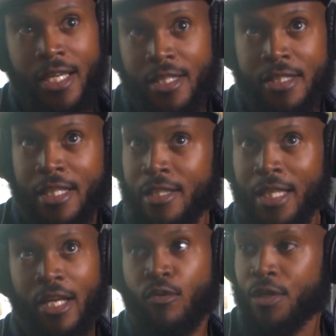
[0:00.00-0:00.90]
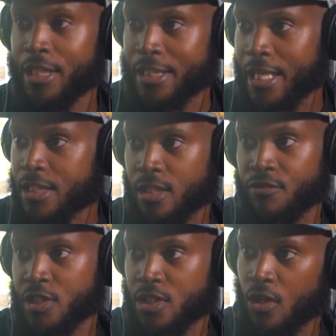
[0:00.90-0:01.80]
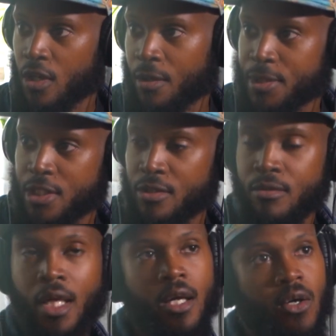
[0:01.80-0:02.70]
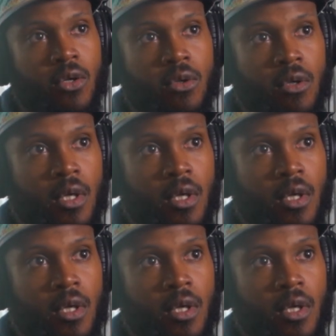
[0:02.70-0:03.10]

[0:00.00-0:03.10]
the next day, and then later on in the day stuff just start coming to you